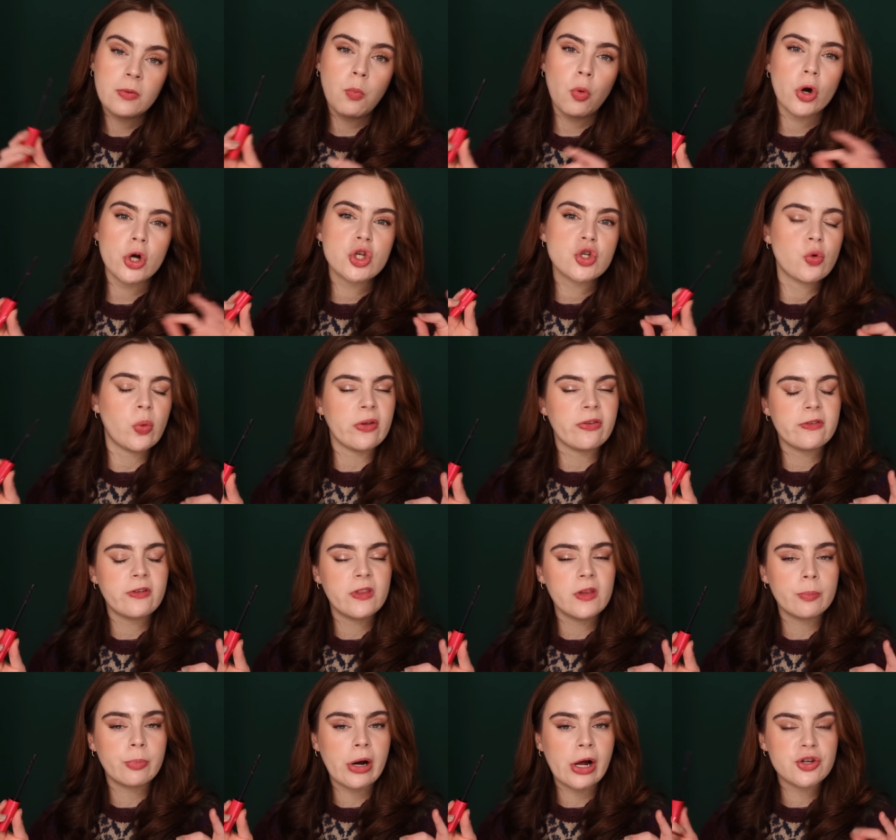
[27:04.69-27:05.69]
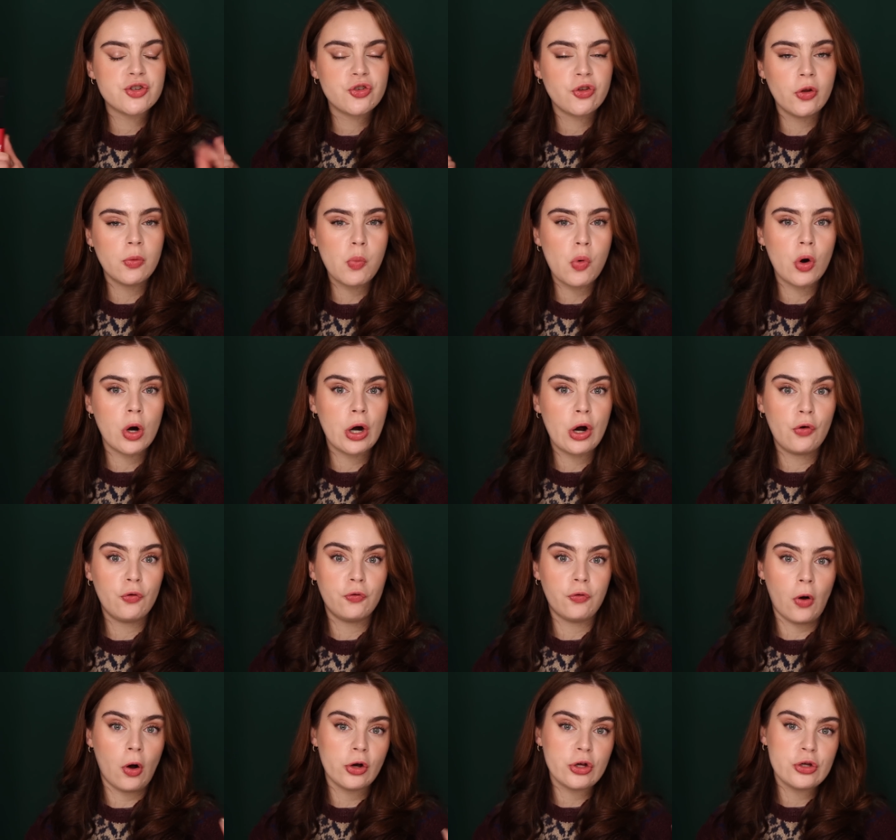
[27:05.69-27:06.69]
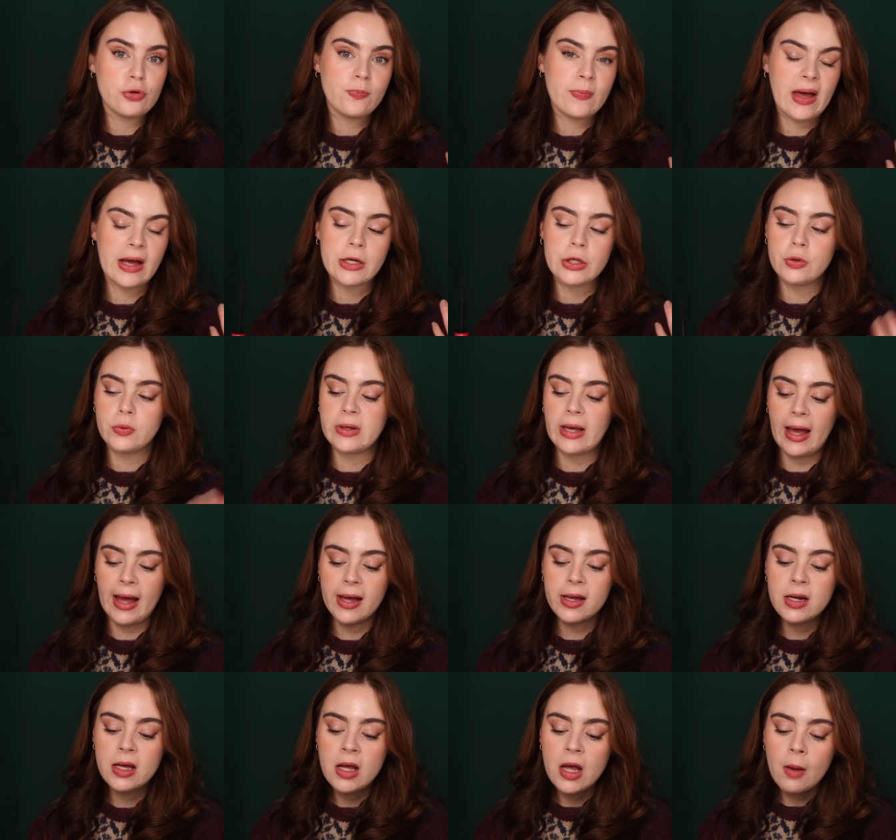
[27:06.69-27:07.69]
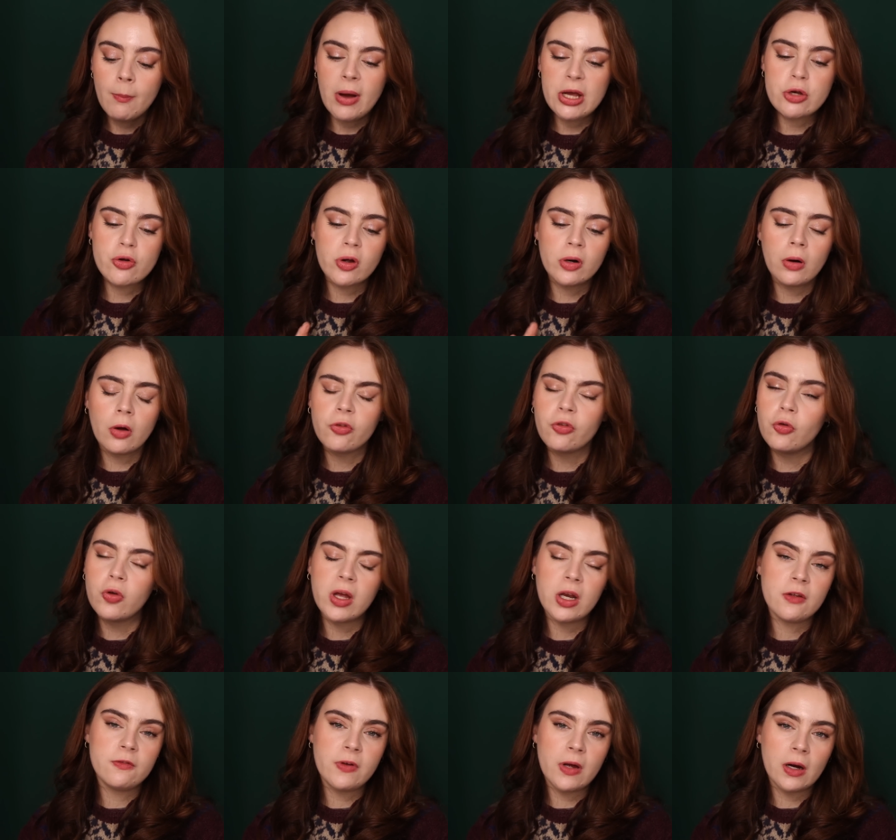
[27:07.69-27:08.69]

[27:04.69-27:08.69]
The more twisted the brush, the more volume that you get, but you can also get a